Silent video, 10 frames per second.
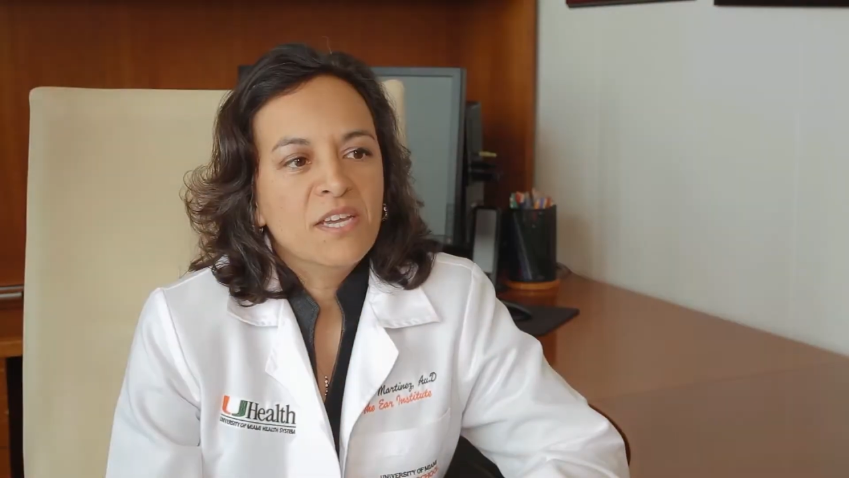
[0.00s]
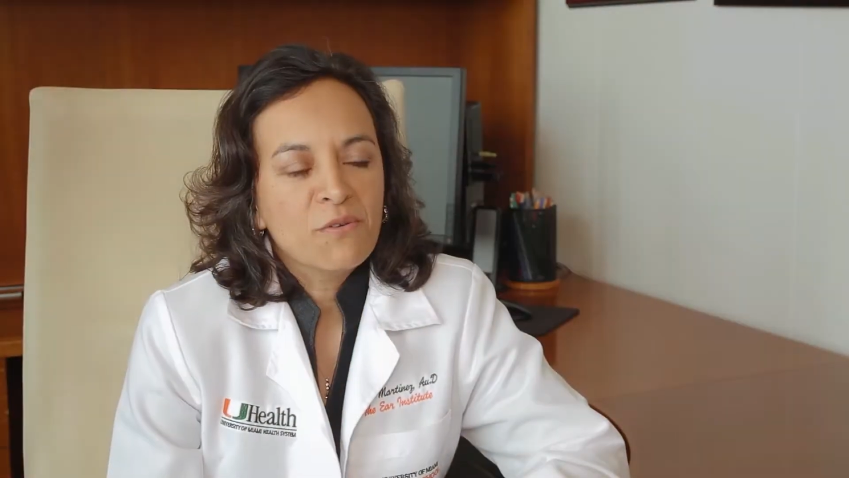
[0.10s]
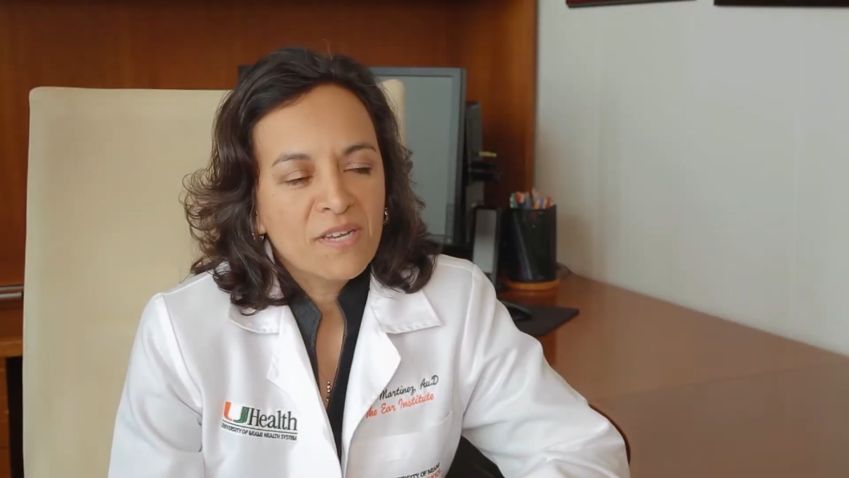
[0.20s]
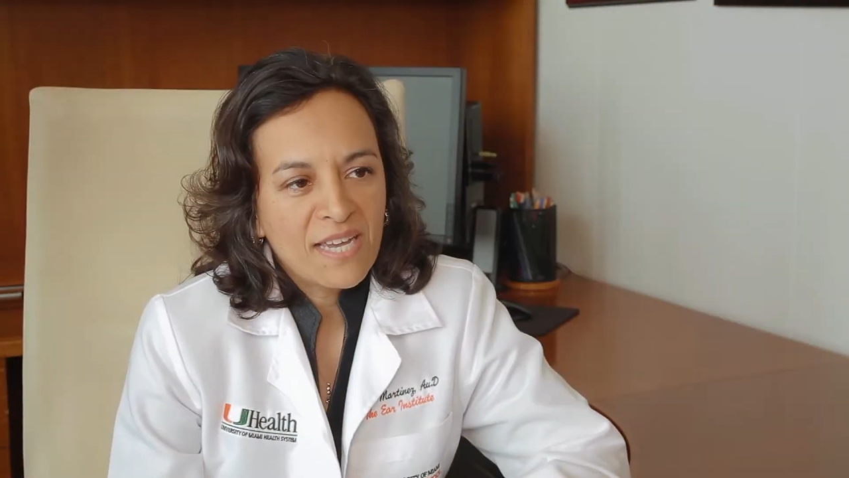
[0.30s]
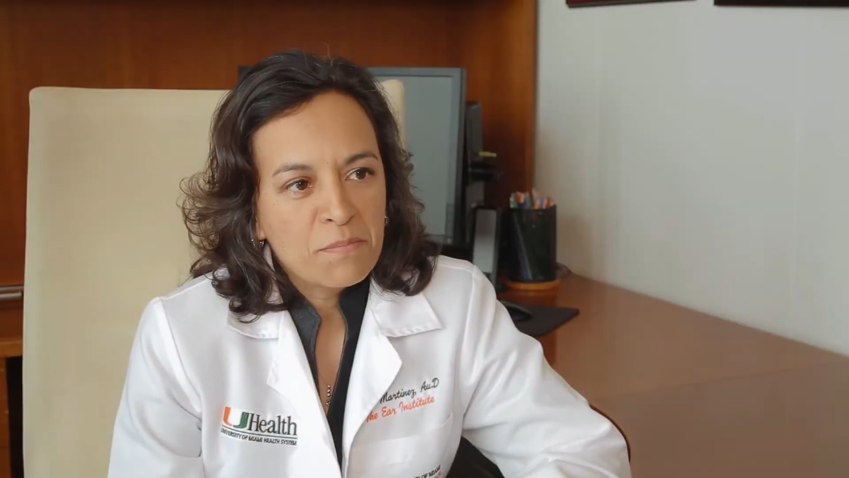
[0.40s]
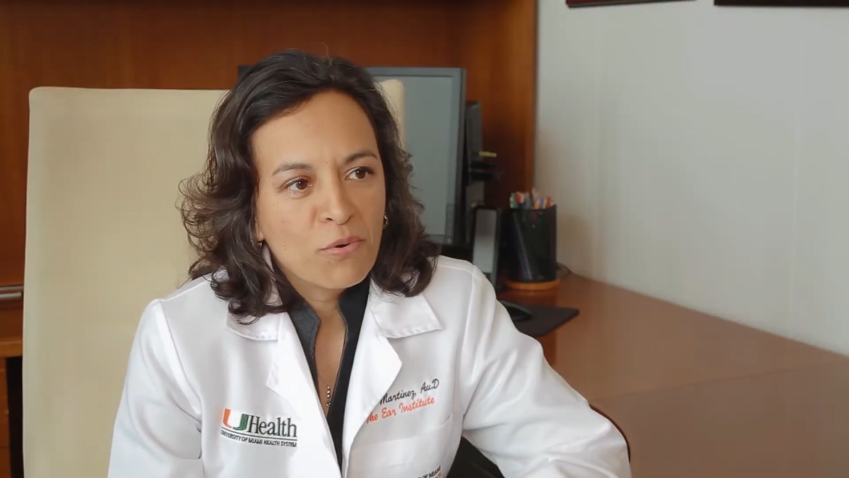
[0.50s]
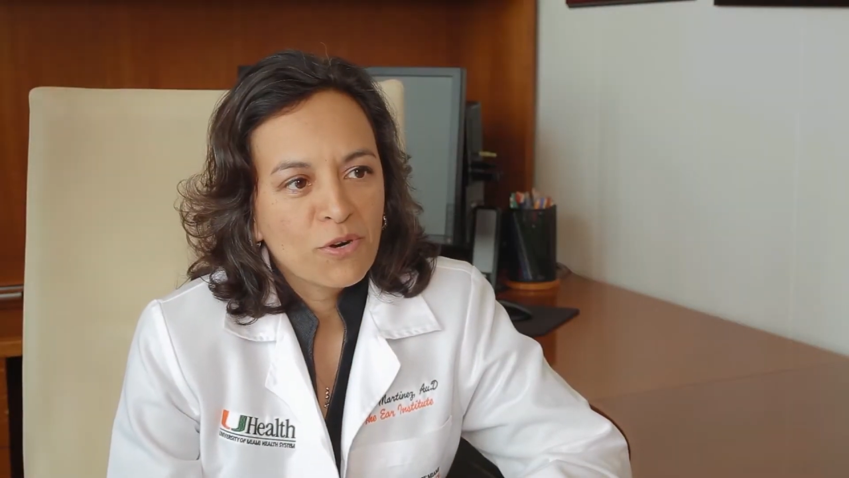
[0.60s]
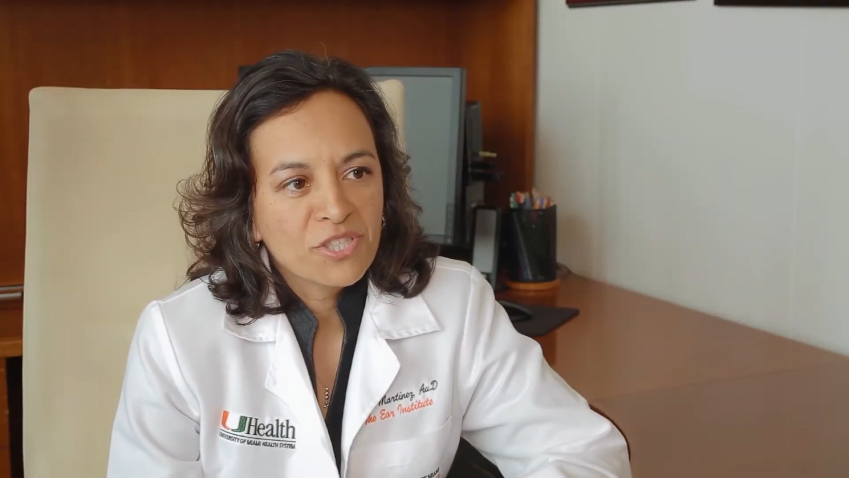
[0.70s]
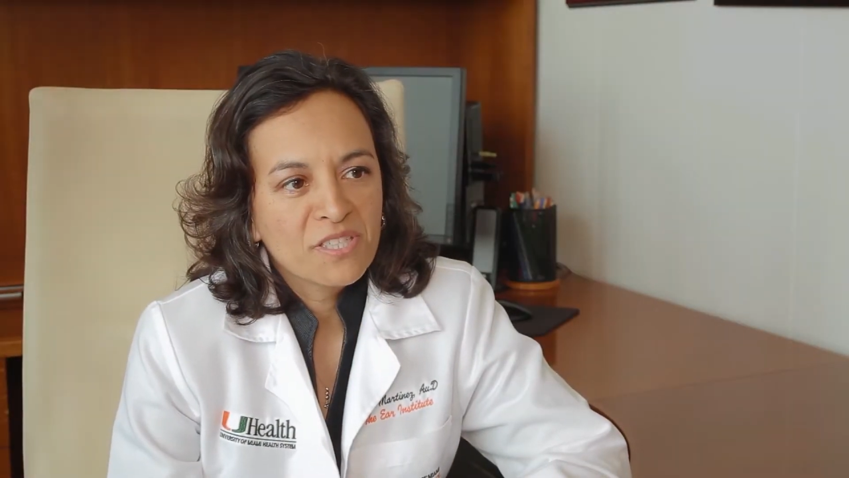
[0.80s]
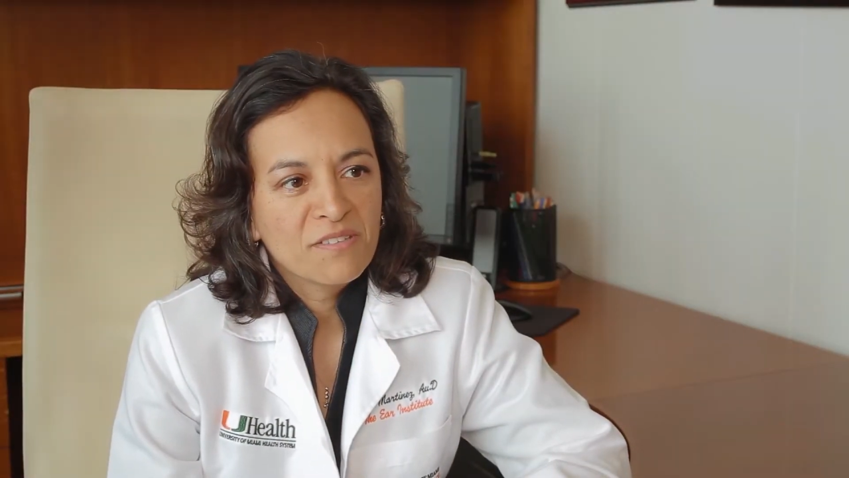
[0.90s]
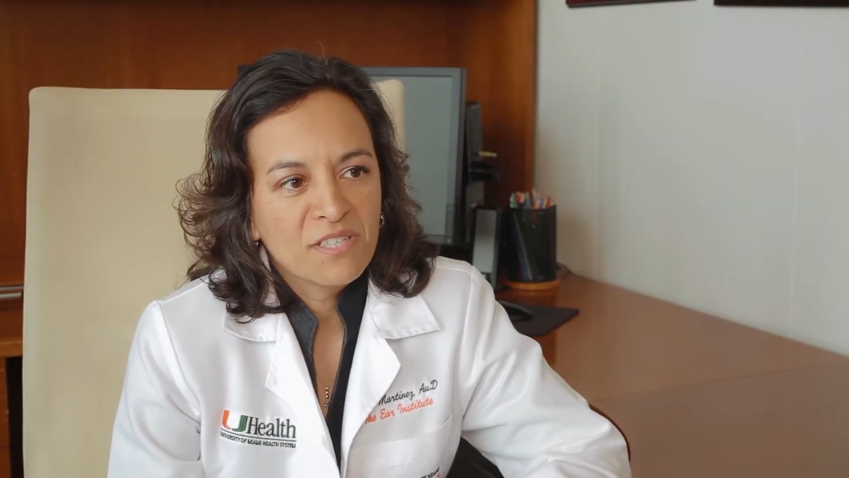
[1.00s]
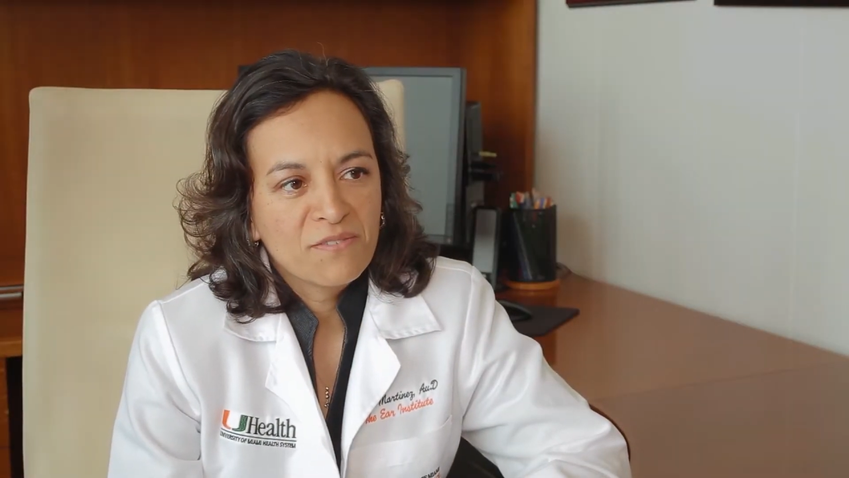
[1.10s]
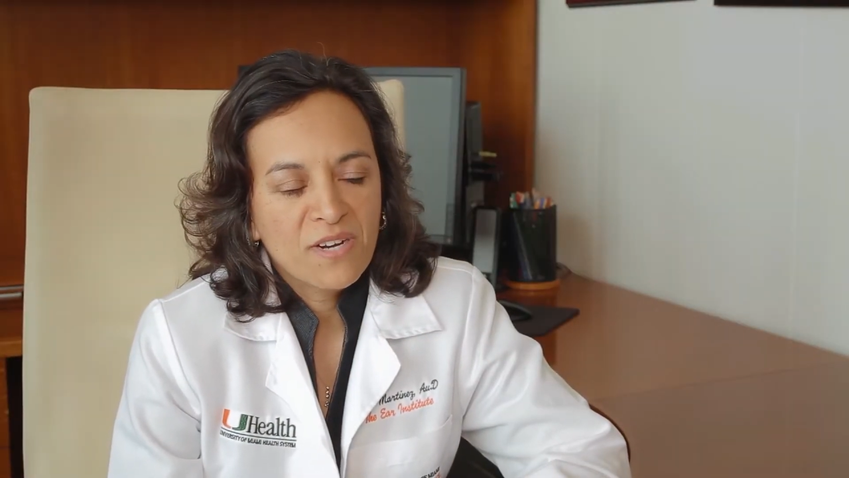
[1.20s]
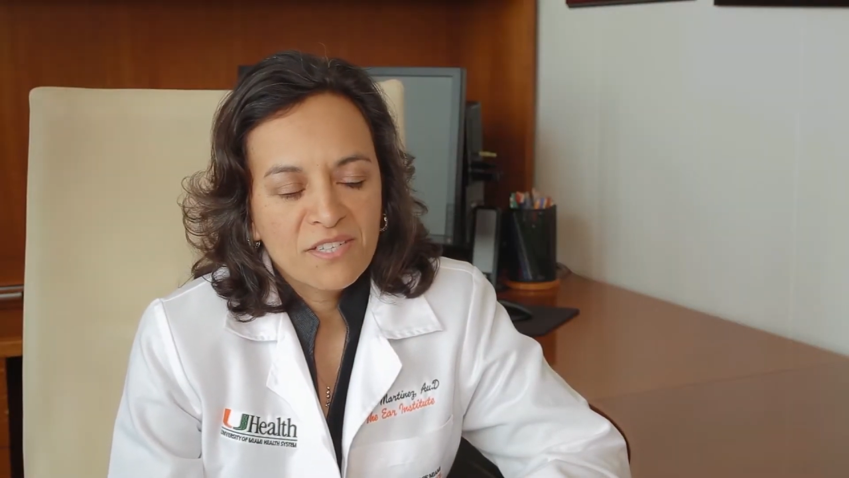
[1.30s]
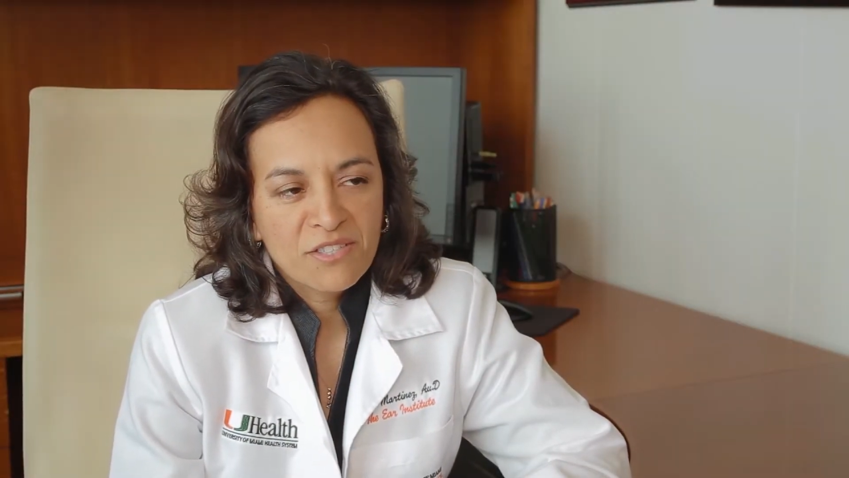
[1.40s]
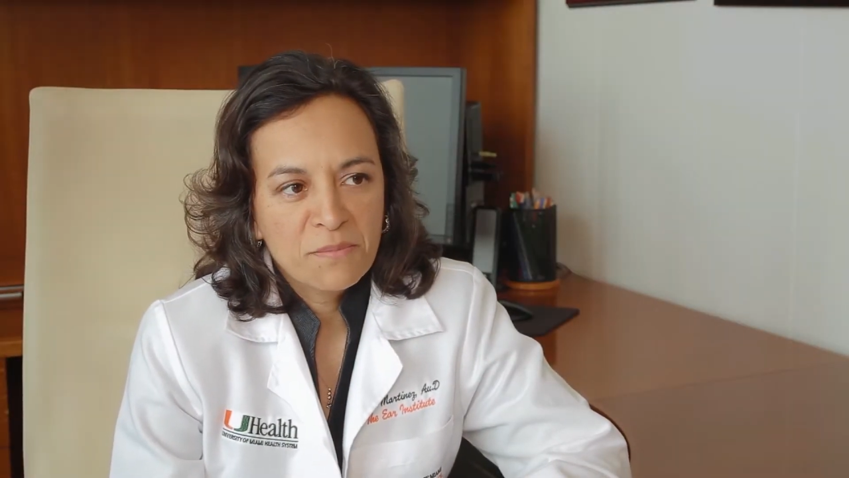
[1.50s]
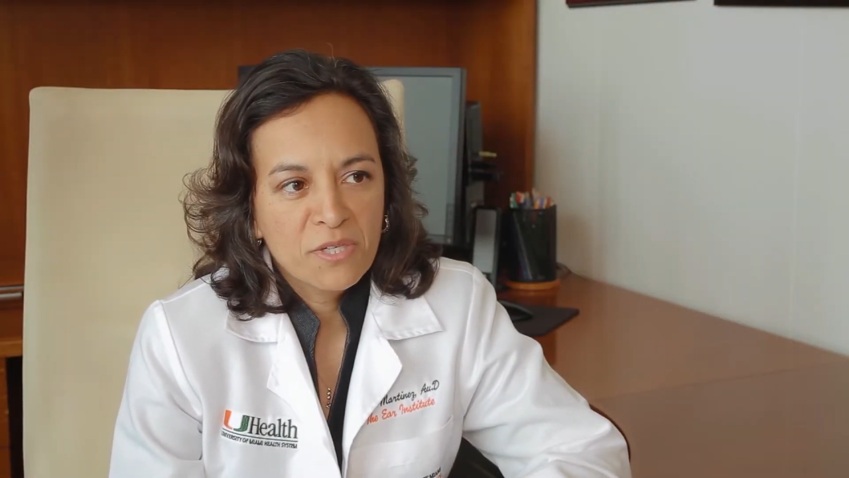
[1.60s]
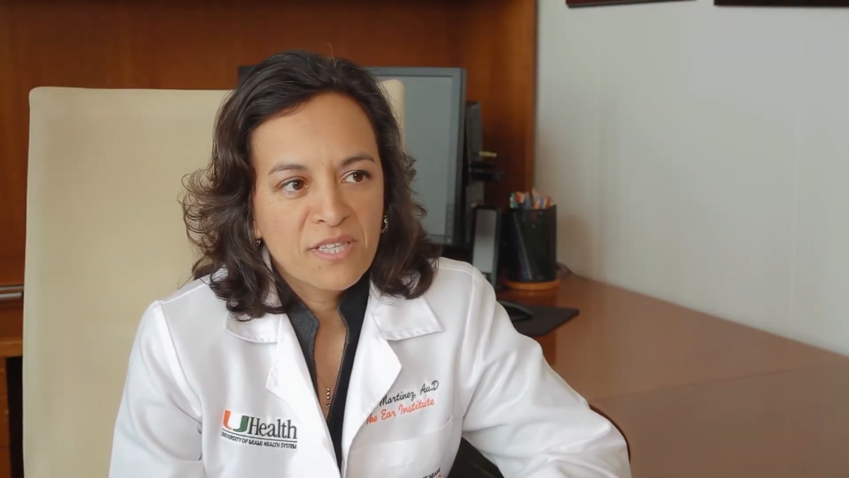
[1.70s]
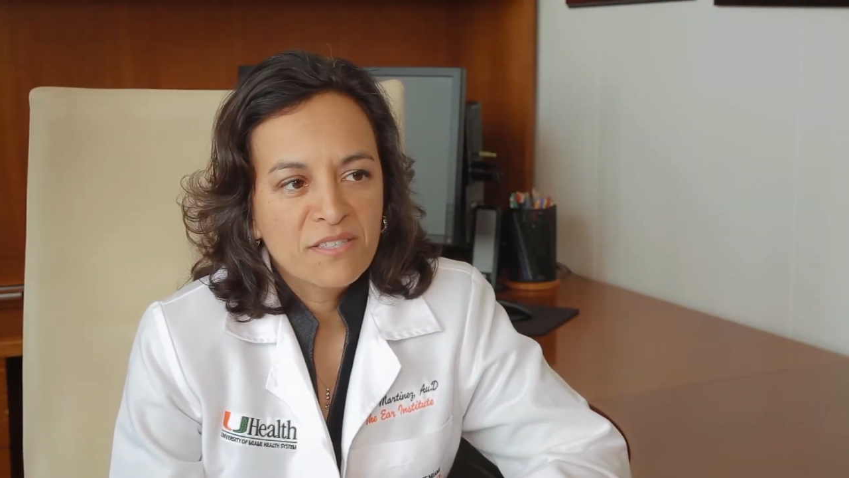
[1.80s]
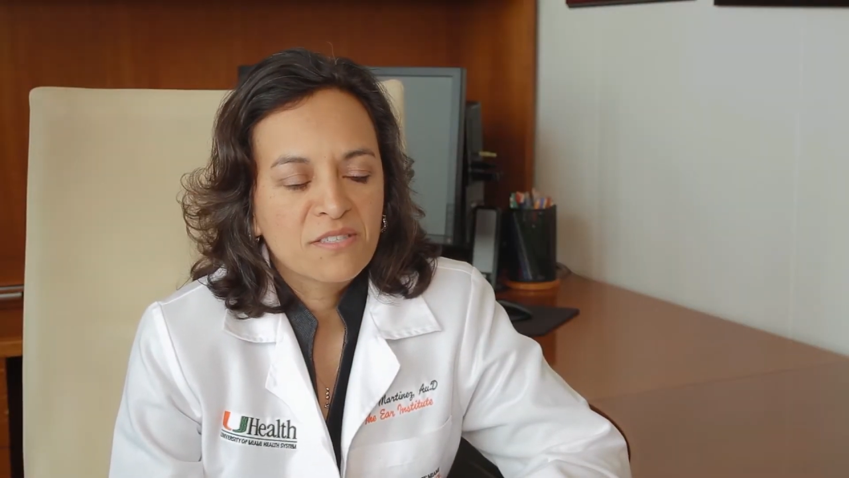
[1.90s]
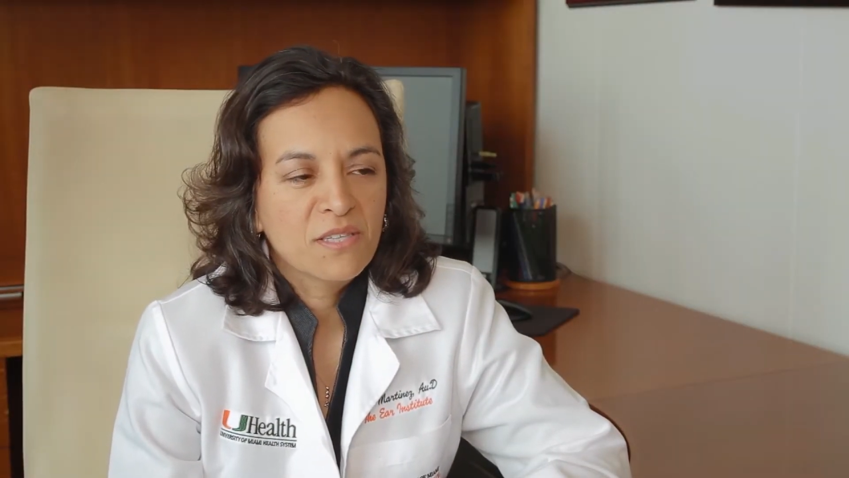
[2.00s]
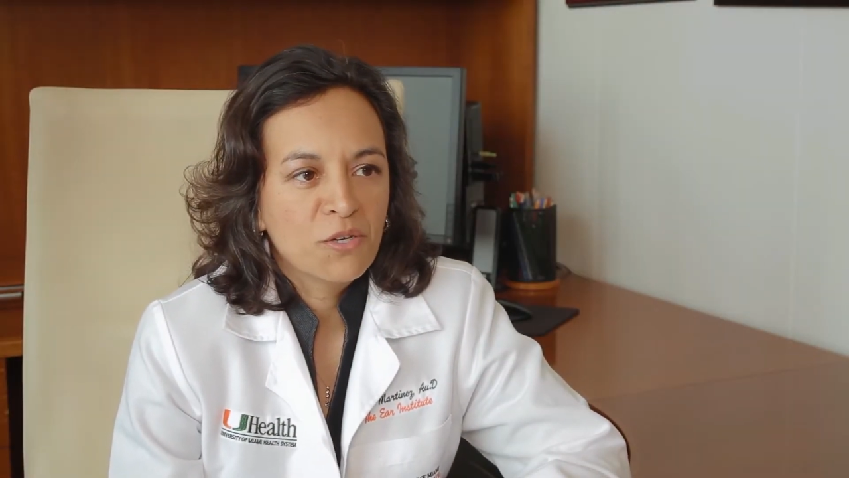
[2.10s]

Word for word: hearing aid portion of the device stimulates the